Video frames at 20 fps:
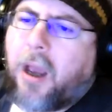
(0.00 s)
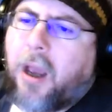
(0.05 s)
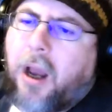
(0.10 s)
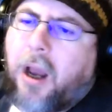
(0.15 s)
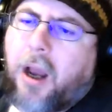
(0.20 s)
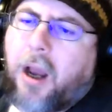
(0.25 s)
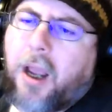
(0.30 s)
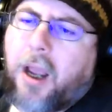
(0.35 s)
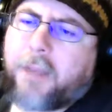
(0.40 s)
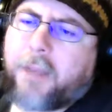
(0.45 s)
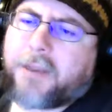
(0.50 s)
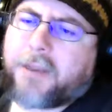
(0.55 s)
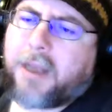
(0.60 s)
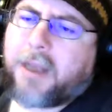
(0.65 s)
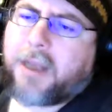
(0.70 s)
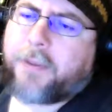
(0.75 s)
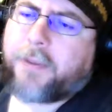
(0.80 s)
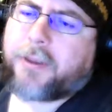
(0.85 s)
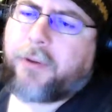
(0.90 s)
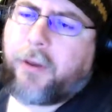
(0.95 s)
I'm
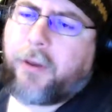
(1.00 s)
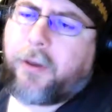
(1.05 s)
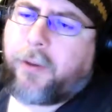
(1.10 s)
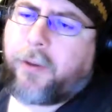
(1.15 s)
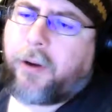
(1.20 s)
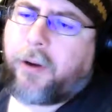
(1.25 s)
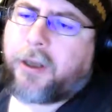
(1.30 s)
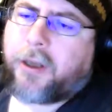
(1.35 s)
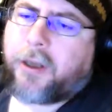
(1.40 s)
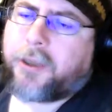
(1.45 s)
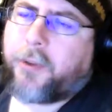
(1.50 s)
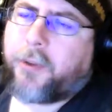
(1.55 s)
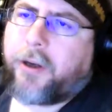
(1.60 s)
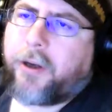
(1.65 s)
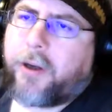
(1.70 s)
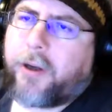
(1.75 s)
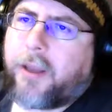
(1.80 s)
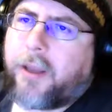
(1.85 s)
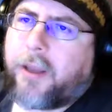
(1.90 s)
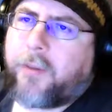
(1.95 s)
Samus Garobo on Twitter.
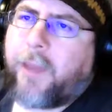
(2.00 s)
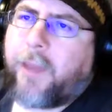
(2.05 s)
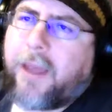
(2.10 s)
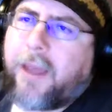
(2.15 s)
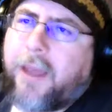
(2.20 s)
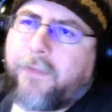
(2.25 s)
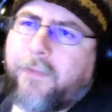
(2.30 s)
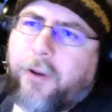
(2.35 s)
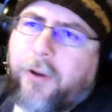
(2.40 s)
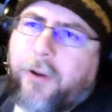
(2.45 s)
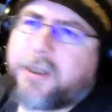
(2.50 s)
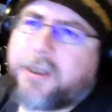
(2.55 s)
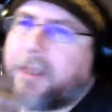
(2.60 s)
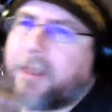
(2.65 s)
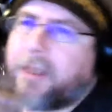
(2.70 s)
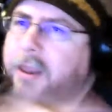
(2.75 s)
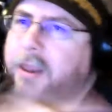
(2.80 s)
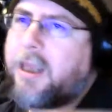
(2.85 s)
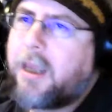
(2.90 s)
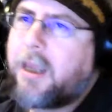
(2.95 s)
That you may have noticed the
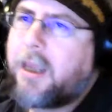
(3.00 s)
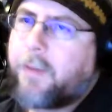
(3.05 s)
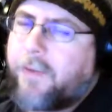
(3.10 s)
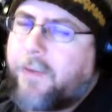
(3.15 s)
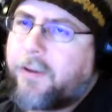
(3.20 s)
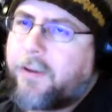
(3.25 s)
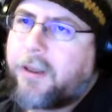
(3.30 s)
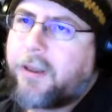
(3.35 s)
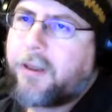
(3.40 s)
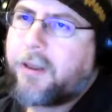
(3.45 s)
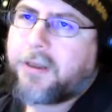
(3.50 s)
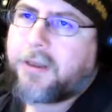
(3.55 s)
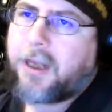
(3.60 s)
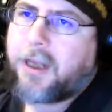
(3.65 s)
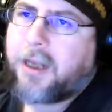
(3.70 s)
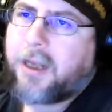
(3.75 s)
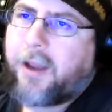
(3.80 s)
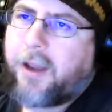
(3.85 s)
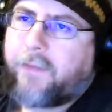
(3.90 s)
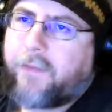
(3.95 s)
theme. Everything's
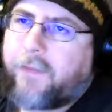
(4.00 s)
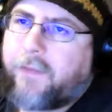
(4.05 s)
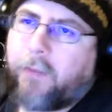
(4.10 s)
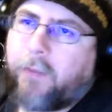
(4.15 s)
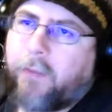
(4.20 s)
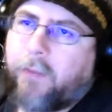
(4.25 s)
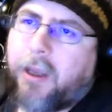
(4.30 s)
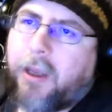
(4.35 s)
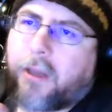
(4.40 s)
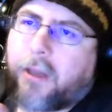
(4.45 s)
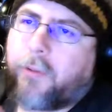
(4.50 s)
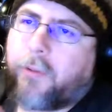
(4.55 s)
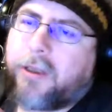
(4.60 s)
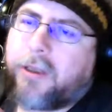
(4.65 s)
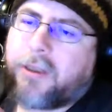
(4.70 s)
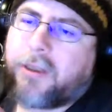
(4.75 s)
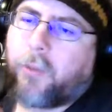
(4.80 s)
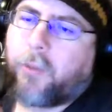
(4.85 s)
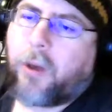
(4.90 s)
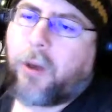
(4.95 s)
named after me. And the
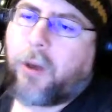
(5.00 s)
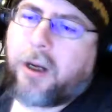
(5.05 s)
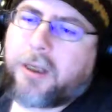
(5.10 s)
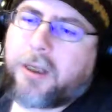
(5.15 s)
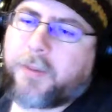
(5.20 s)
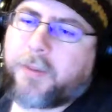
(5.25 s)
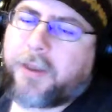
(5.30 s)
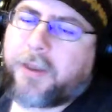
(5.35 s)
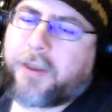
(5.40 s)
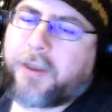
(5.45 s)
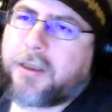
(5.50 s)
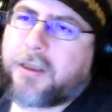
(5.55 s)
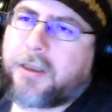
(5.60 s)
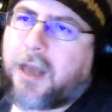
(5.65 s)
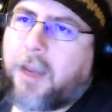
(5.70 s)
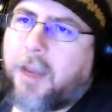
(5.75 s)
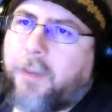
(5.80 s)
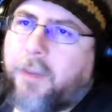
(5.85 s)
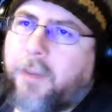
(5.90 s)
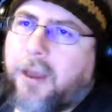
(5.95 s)
reason why is because
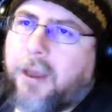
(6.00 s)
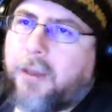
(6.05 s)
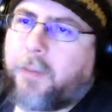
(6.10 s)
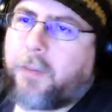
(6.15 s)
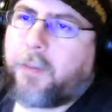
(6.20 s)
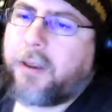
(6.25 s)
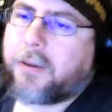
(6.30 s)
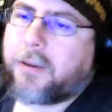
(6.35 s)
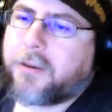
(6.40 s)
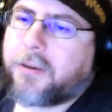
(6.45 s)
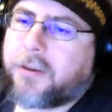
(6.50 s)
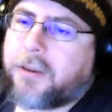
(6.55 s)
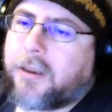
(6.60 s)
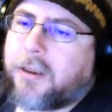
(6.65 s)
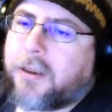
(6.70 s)
I pay the bills.